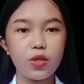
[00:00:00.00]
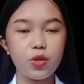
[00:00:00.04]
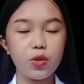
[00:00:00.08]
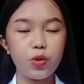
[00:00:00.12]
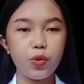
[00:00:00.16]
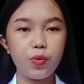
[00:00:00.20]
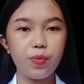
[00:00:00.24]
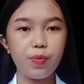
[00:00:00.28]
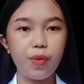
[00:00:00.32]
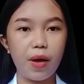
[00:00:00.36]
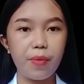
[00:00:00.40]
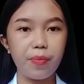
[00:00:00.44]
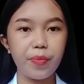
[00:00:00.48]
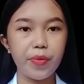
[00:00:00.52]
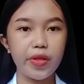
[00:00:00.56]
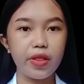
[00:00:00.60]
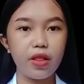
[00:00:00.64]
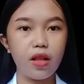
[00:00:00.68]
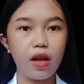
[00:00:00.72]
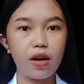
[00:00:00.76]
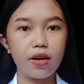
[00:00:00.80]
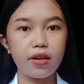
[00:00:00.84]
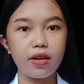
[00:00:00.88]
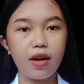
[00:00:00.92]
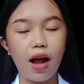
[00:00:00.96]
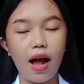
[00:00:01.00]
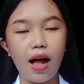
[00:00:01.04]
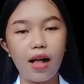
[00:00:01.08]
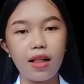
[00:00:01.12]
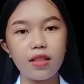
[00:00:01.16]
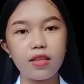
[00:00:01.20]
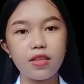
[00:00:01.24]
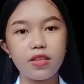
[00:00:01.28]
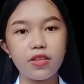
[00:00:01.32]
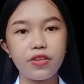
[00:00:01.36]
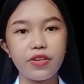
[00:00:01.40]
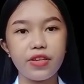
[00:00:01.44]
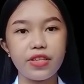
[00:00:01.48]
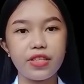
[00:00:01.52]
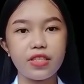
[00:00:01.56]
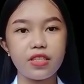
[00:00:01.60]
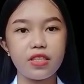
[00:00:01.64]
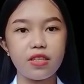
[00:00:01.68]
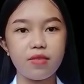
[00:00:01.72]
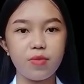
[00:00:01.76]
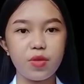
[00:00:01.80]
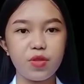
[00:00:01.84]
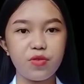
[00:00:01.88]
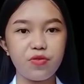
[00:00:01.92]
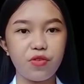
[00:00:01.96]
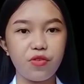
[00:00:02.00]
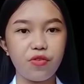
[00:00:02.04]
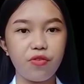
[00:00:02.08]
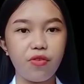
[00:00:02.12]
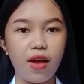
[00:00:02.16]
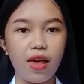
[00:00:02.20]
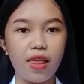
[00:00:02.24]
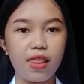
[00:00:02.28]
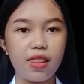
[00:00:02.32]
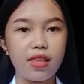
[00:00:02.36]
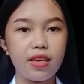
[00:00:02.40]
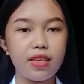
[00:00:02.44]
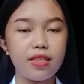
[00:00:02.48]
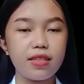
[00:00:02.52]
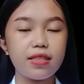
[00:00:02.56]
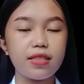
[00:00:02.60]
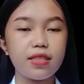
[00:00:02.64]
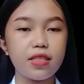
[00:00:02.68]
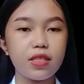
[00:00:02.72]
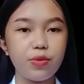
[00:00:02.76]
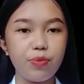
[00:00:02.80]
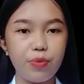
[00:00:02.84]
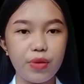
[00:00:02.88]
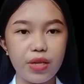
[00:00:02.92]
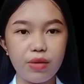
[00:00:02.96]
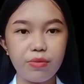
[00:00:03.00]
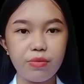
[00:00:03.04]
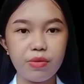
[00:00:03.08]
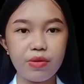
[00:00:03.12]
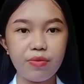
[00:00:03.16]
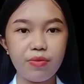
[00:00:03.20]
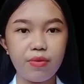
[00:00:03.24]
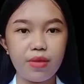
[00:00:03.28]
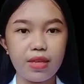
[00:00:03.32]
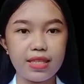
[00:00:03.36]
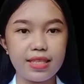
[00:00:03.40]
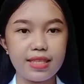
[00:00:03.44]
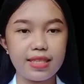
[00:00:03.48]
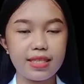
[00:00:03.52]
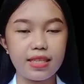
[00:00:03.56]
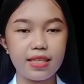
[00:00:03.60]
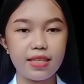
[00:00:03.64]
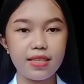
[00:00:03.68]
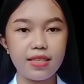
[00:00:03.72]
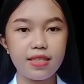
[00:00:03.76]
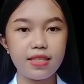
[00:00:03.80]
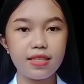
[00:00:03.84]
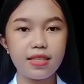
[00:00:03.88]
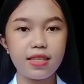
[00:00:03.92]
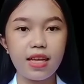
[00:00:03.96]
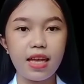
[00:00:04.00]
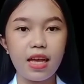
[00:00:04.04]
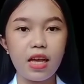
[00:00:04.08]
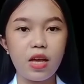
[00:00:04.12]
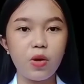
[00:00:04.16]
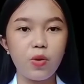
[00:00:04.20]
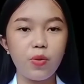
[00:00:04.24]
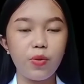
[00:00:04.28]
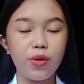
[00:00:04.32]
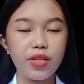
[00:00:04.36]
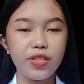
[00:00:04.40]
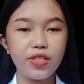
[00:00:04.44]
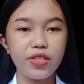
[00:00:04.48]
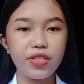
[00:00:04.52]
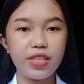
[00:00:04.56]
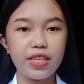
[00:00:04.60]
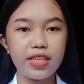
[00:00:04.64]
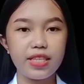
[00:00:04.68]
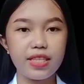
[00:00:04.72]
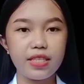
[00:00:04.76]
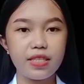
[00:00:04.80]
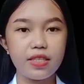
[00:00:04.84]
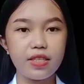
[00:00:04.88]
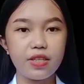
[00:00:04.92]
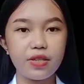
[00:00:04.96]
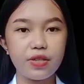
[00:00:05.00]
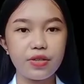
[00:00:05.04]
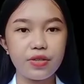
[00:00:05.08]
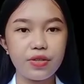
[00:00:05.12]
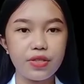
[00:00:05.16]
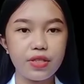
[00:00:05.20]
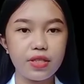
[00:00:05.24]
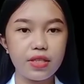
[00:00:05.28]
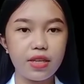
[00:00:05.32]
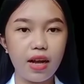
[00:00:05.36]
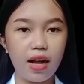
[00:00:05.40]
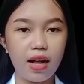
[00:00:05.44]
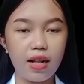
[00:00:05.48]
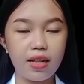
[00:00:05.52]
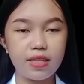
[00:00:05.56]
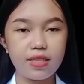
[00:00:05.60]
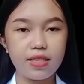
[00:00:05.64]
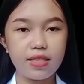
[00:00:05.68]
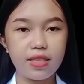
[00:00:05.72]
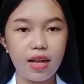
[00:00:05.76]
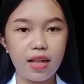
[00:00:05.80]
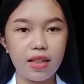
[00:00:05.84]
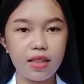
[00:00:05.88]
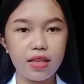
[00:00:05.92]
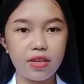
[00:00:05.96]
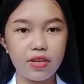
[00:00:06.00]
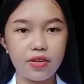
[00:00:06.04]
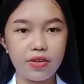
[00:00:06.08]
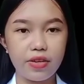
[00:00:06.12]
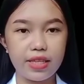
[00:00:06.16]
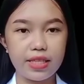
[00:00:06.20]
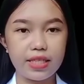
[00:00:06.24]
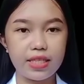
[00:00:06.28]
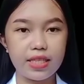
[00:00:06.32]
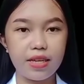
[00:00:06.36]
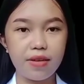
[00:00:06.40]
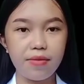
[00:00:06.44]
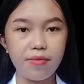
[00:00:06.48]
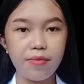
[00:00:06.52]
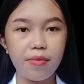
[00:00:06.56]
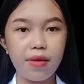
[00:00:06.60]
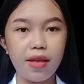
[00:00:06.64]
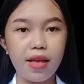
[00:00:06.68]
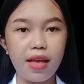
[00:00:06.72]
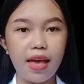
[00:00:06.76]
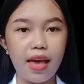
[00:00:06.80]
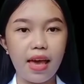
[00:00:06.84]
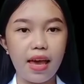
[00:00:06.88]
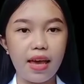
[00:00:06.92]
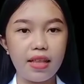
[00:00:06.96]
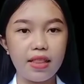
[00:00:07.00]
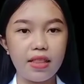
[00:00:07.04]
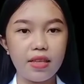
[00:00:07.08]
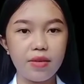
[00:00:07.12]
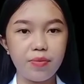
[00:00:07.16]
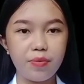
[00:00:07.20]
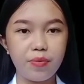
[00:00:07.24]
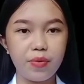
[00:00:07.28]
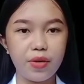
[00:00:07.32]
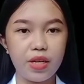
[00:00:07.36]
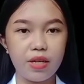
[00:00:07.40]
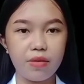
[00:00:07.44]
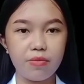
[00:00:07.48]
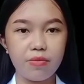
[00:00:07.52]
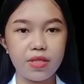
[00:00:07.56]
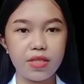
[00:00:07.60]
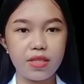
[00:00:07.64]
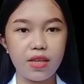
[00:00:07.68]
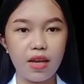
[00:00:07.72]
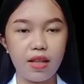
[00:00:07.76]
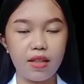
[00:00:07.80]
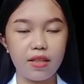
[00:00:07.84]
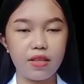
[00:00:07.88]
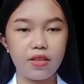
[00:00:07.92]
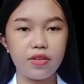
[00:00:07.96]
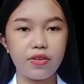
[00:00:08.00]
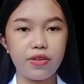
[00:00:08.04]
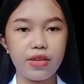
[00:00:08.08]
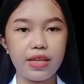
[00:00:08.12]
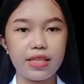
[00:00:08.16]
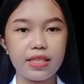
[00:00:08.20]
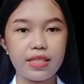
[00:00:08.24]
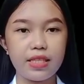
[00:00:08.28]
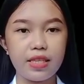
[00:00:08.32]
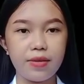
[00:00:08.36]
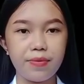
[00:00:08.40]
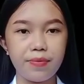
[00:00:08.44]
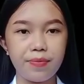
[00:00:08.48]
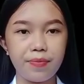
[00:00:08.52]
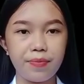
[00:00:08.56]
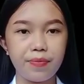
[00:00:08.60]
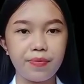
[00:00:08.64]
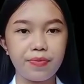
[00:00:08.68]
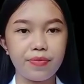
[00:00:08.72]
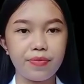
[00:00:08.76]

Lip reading: two popular algorithms for finding this minimum distance, which is the Kruskal'S algorithm and the Prim's algorithm.